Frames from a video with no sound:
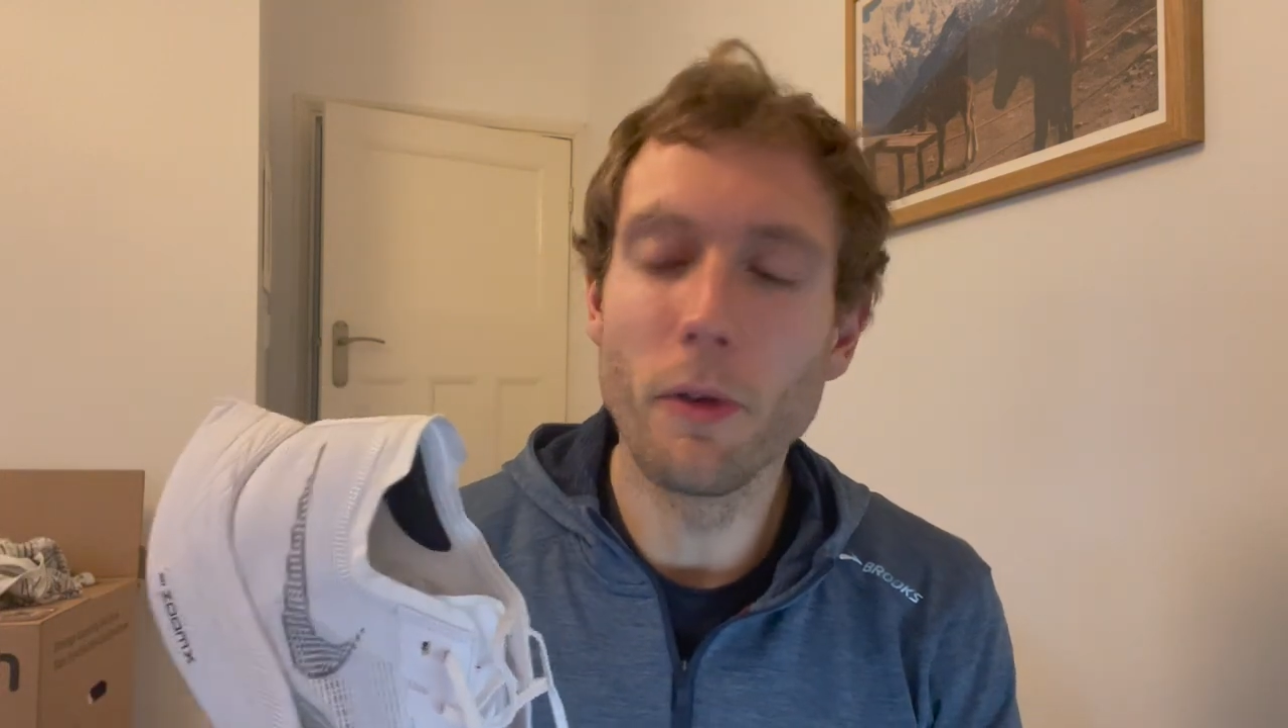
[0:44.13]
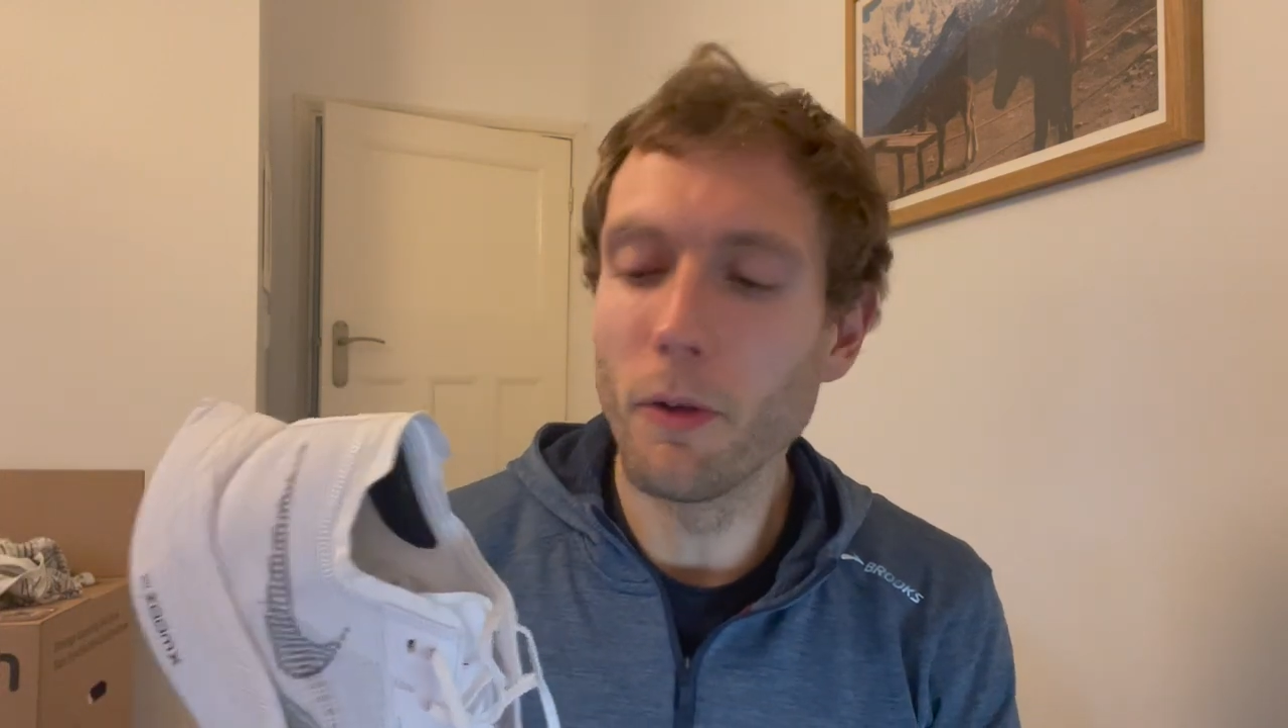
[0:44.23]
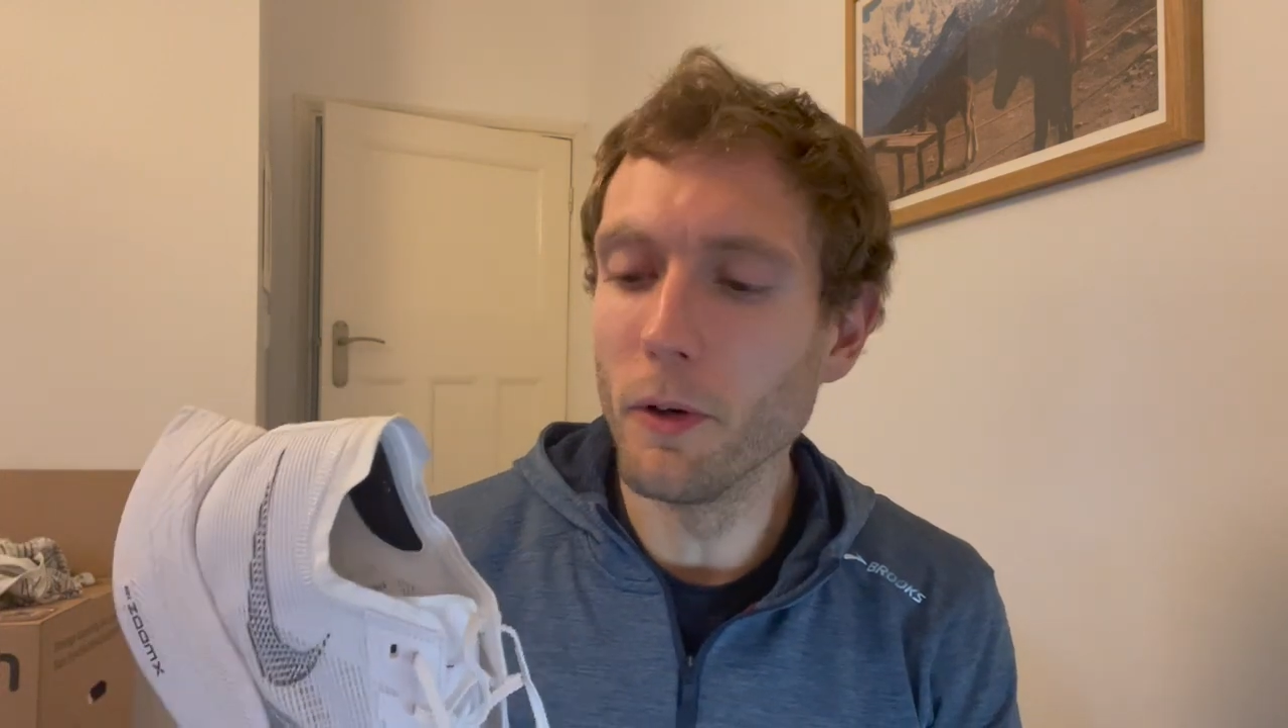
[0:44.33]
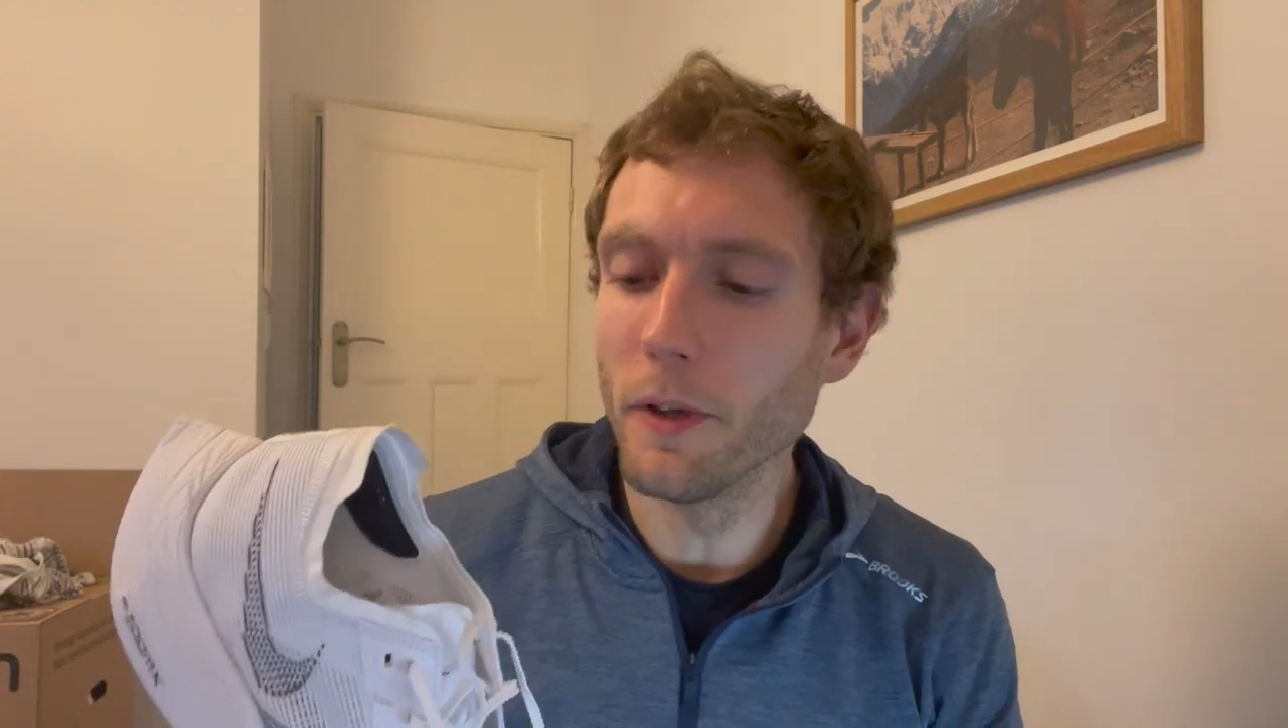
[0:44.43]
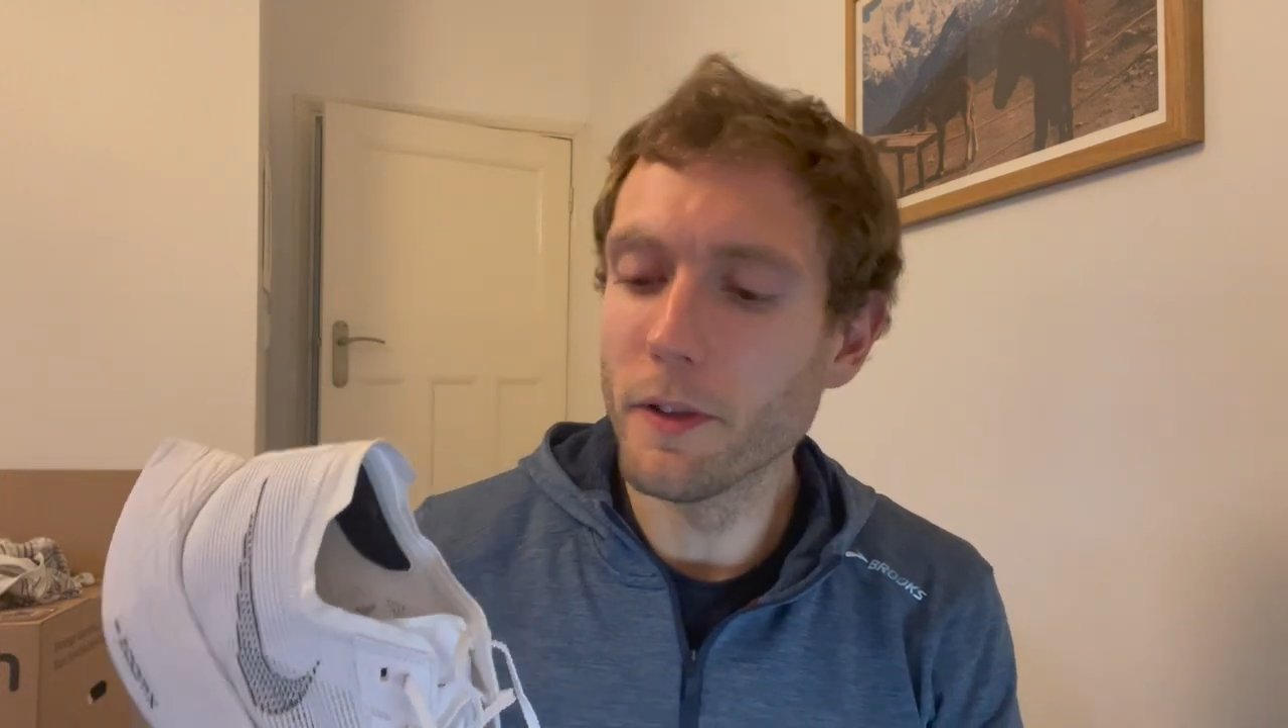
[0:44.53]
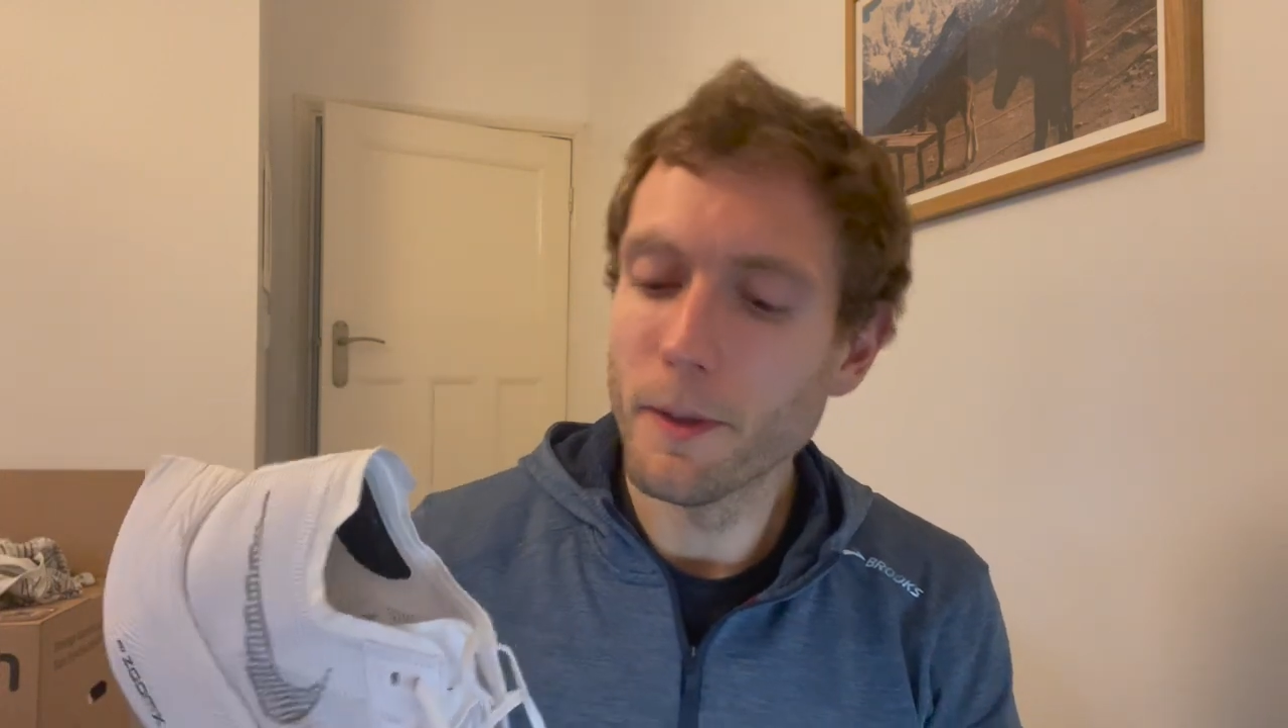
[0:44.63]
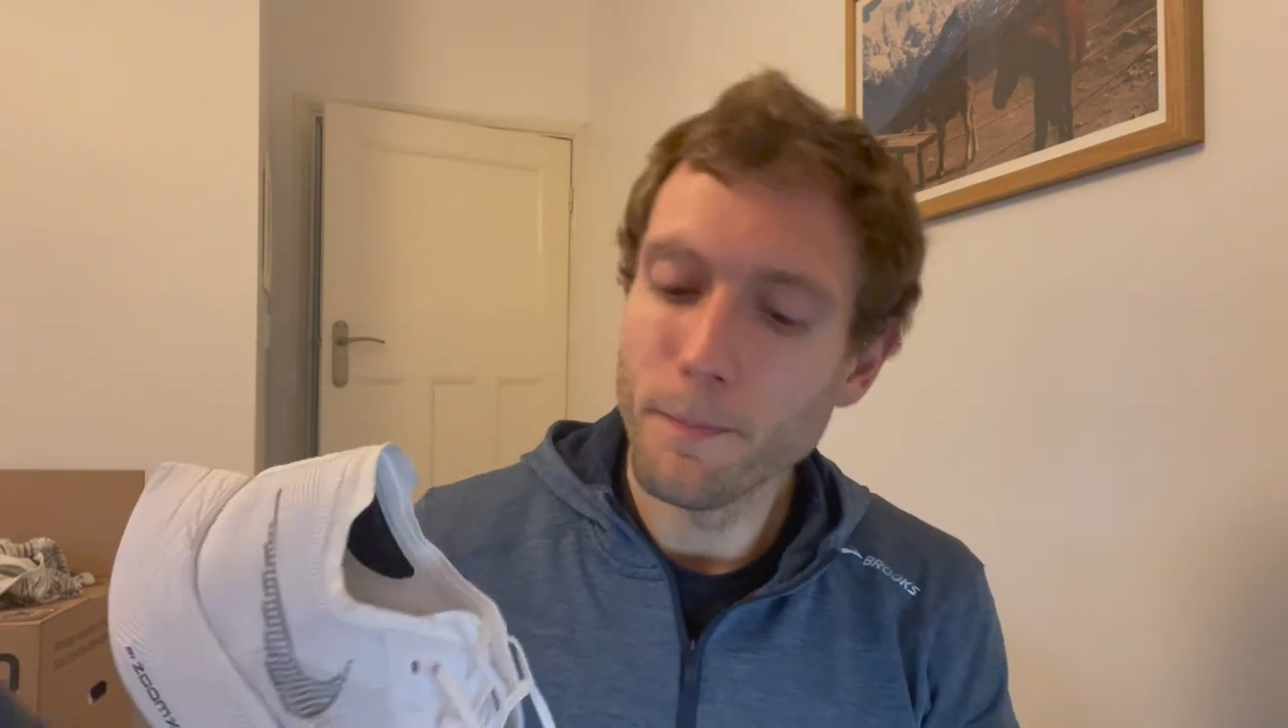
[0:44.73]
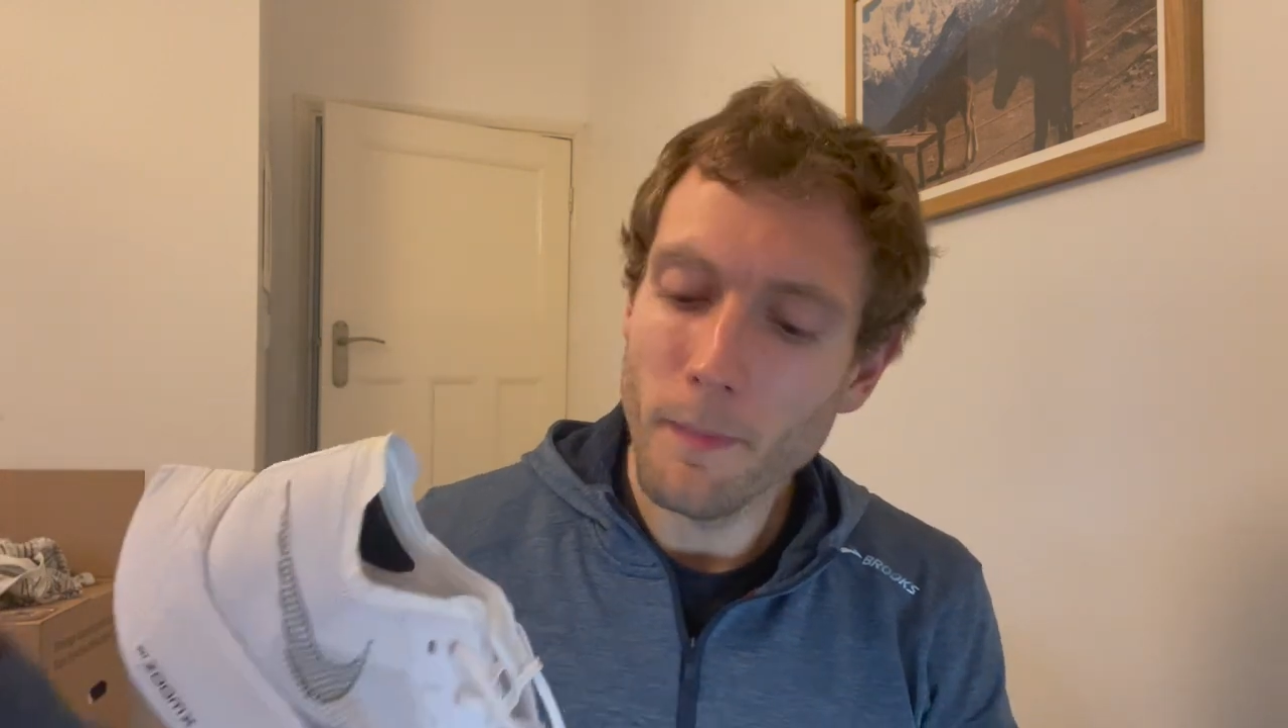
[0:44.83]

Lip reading: thoughts.